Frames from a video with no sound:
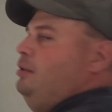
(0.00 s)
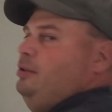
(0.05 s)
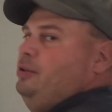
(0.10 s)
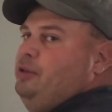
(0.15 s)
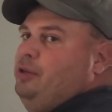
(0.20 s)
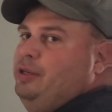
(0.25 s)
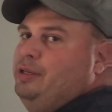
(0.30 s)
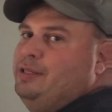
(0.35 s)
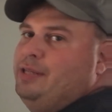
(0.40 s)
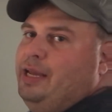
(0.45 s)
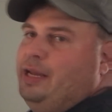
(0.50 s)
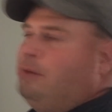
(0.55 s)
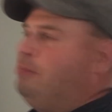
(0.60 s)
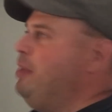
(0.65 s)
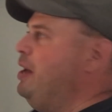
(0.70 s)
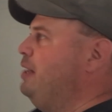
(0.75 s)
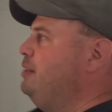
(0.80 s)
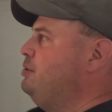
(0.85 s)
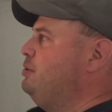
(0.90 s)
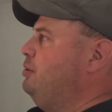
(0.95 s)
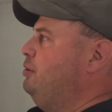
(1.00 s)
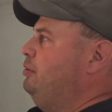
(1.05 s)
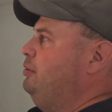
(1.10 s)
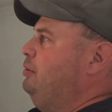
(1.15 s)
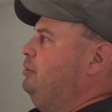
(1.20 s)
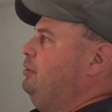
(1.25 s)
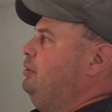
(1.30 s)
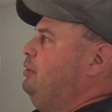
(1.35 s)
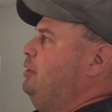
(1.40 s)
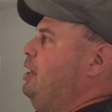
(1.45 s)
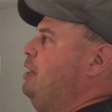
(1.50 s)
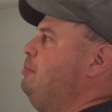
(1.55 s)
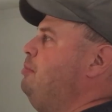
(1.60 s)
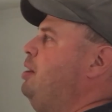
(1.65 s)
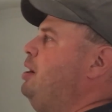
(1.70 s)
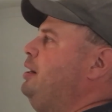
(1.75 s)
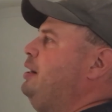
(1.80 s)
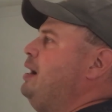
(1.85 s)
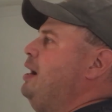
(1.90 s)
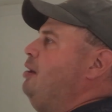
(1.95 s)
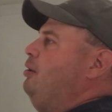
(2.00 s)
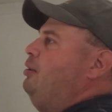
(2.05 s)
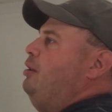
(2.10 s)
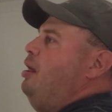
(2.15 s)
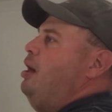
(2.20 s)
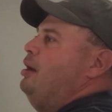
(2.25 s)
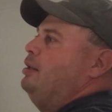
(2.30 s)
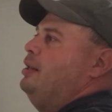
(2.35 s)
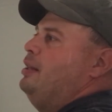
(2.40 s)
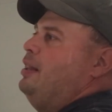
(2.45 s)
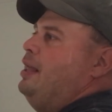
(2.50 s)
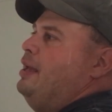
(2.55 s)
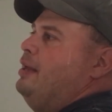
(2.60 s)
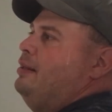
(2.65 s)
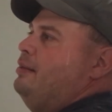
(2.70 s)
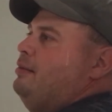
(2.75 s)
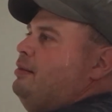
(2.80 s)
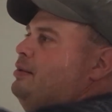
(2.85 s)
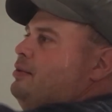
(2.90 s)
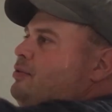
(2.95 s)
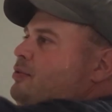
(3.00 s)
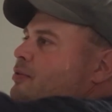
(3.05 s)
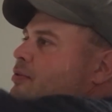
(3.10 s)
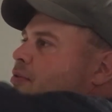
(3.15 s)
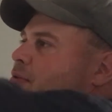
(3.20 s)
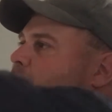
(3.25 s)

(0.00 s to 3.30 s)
You can take a pencil and mark how long the length is,